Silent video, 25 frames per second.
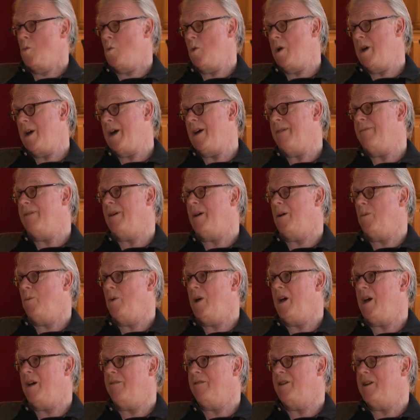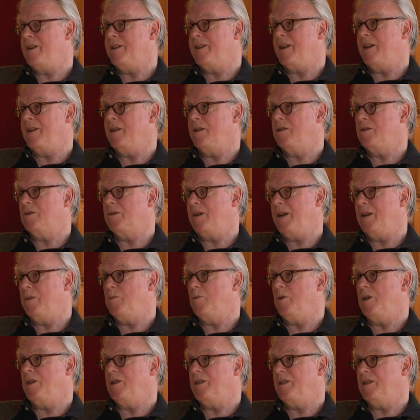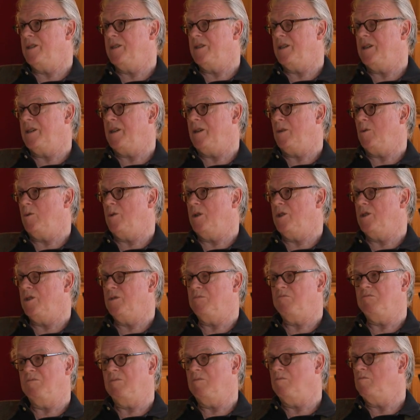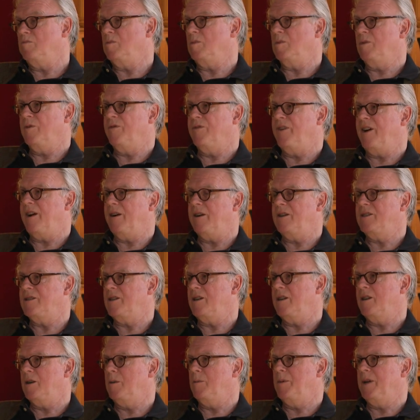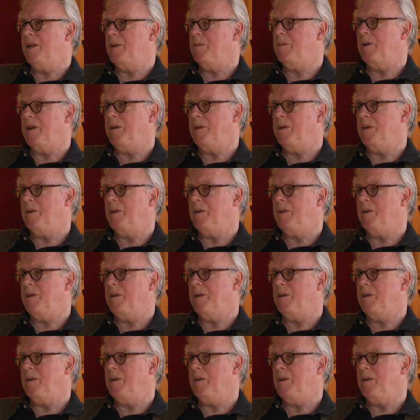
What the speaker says: We have an attendance rate which varies a little bit,